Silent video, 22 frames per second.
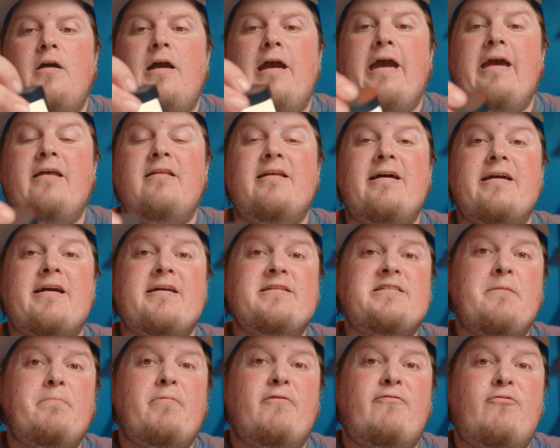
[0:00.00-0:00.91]
And like I
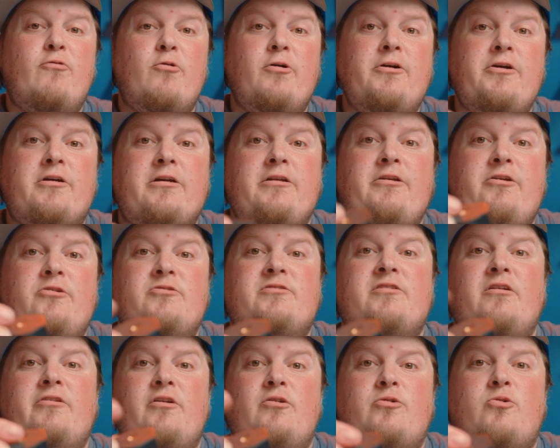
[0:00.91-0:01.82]
said before, you can
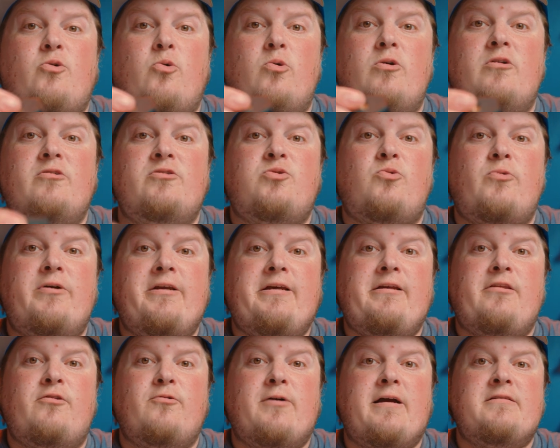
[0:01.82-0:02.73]
use the little
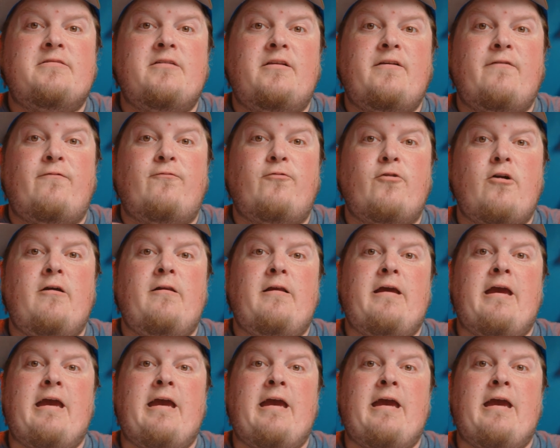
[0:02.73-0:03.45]
1/4 threads on the front